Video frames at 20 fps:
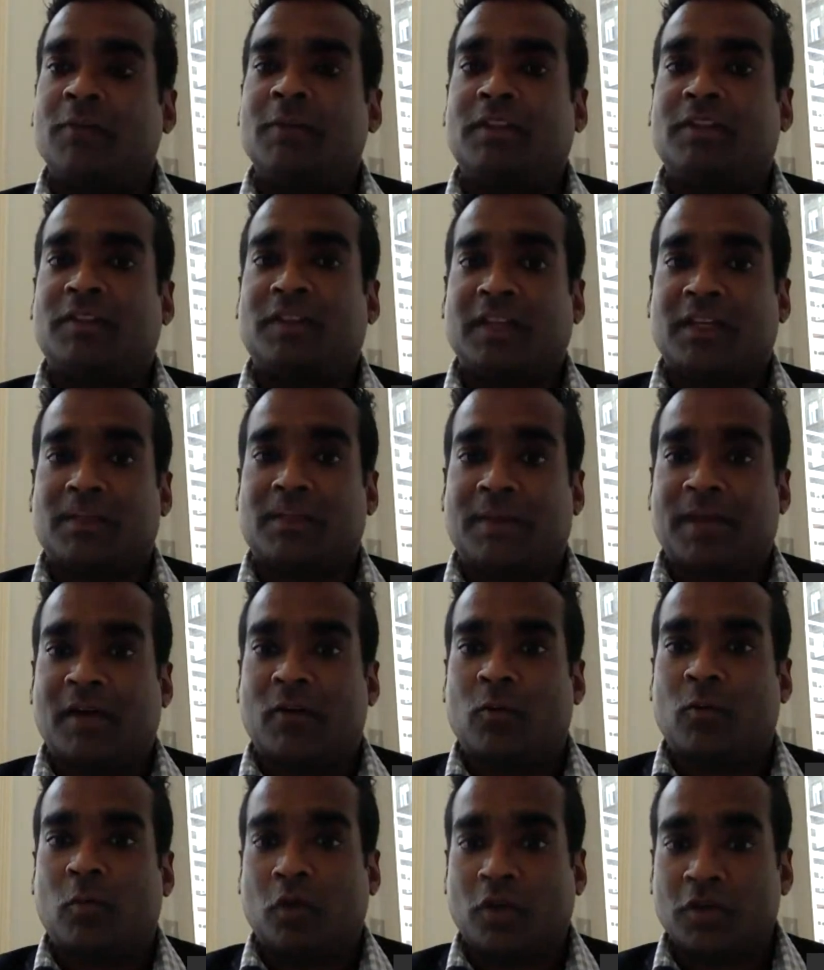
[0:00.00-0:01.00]
we think
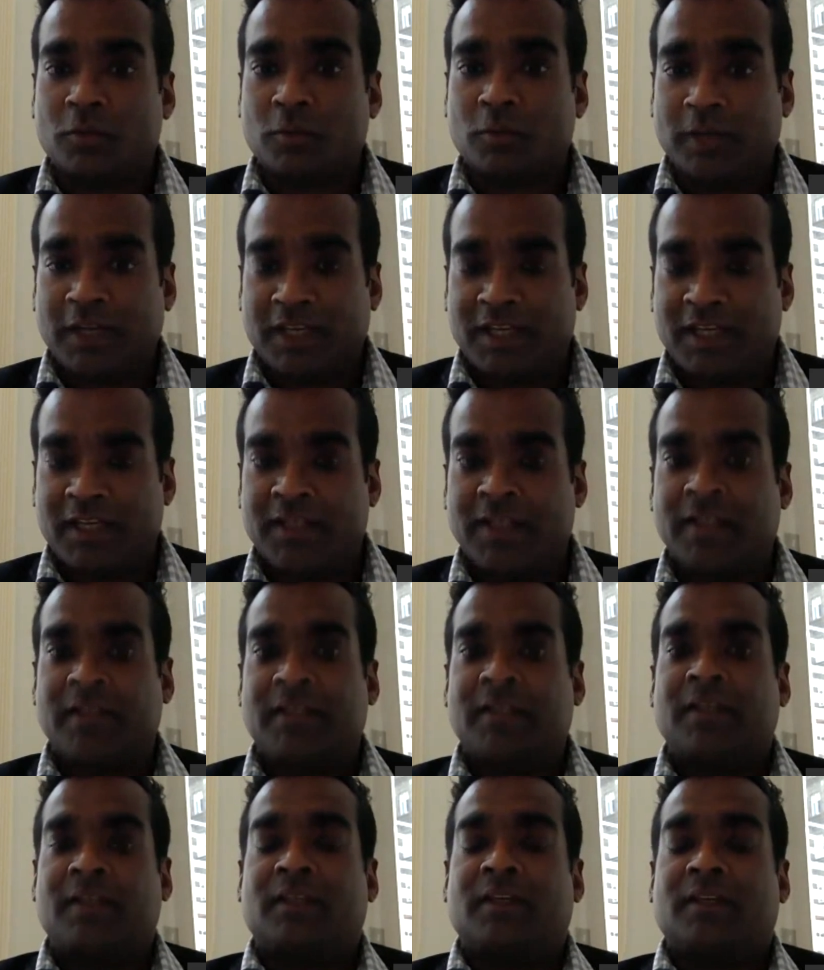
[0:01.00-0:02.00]
about what are we
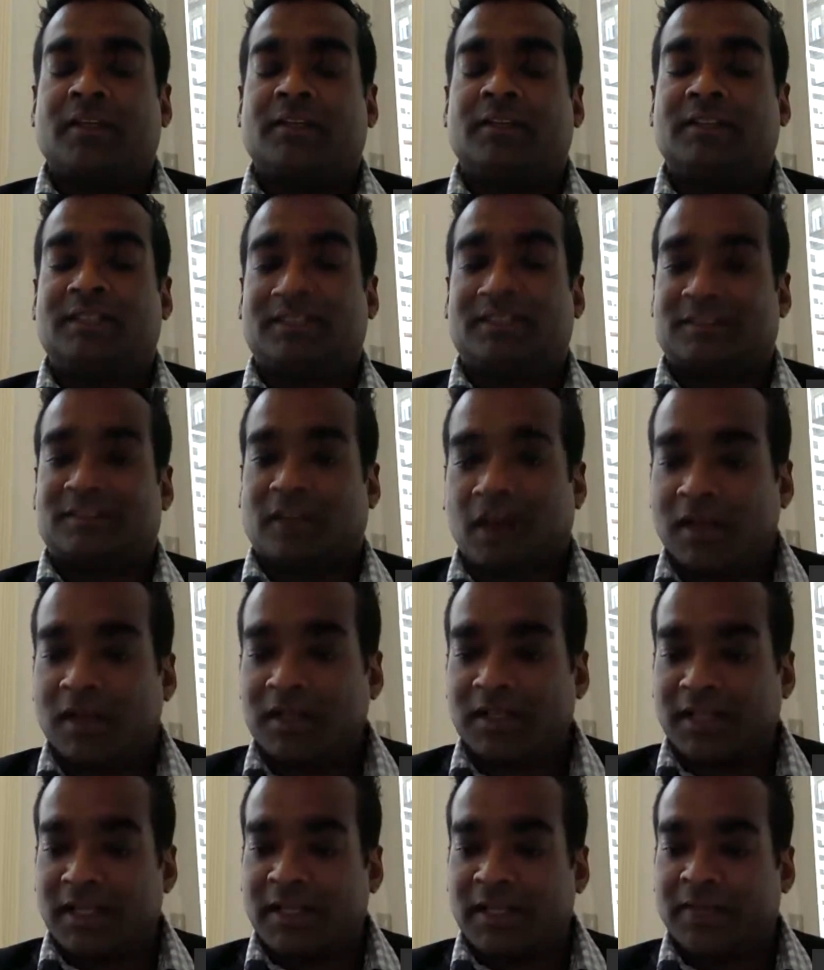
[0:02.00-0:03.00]

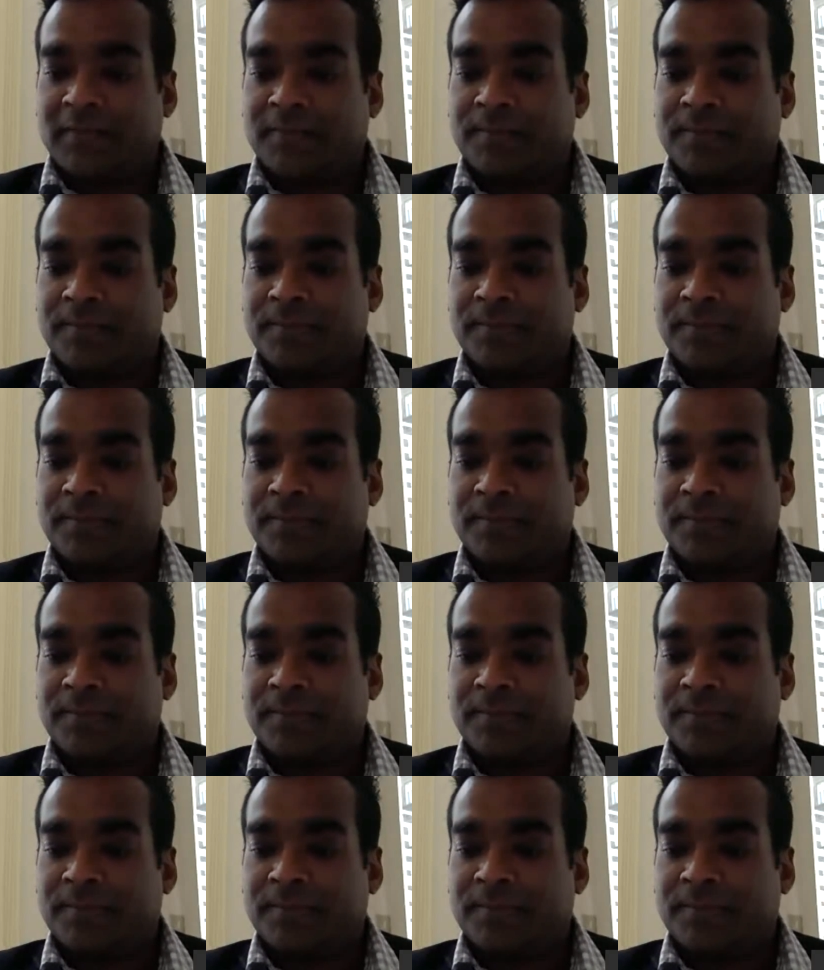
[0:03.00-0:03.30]
designing,